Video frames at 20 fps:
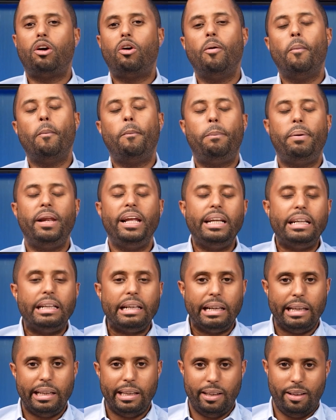
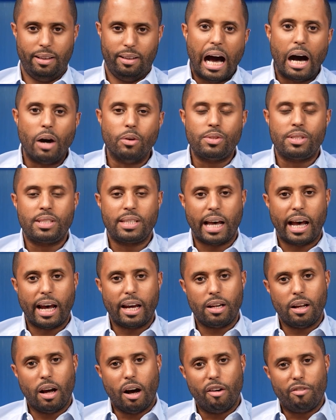completely
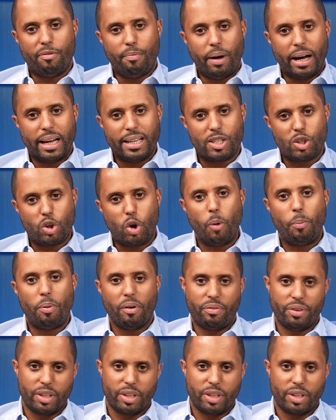outside of my scope of